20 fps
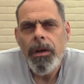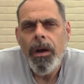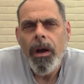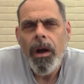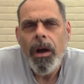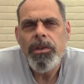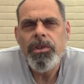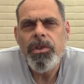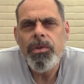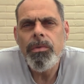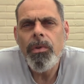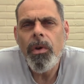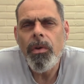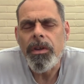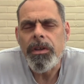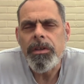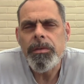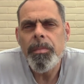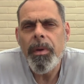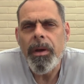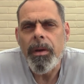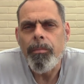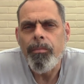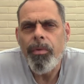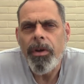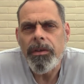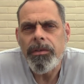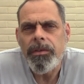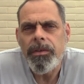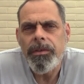I do not expect
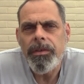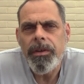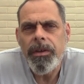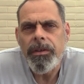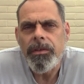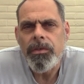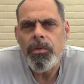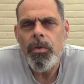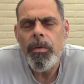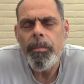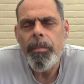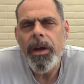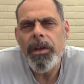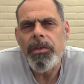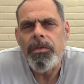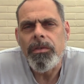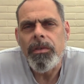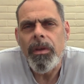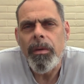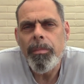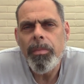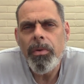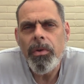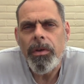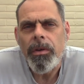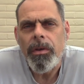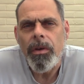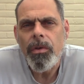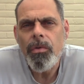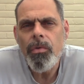Brexiteers to imagine that
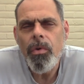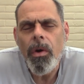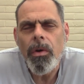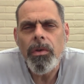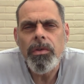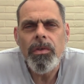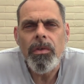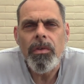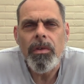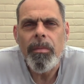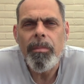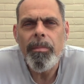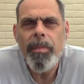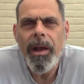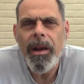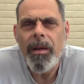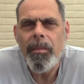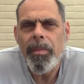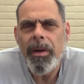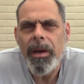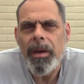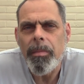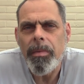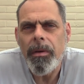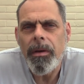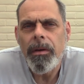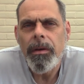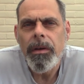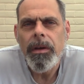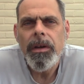putting a cross on a ballot
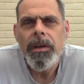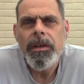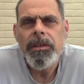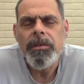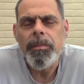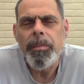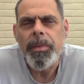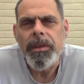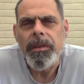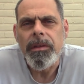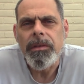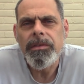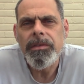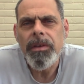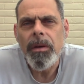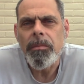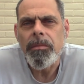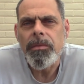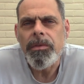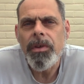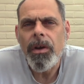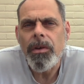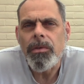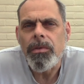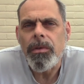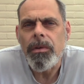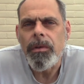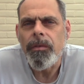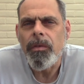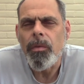paper to be the sum
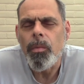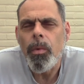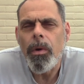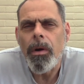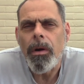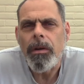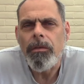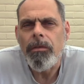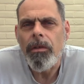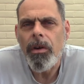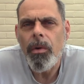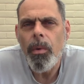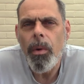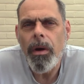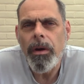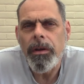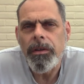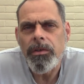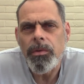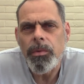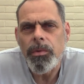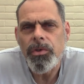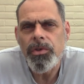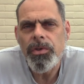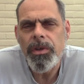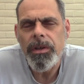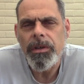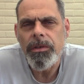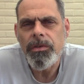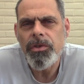total of the work required to
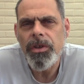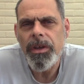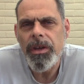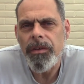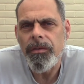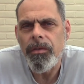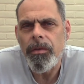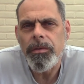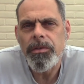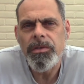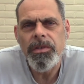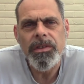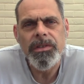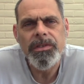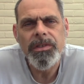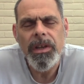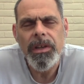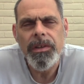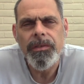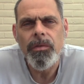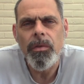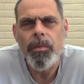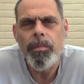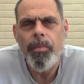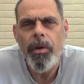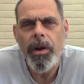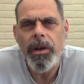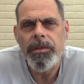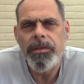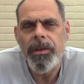achieve a successful
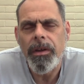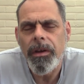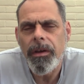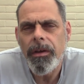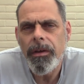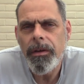Brexit.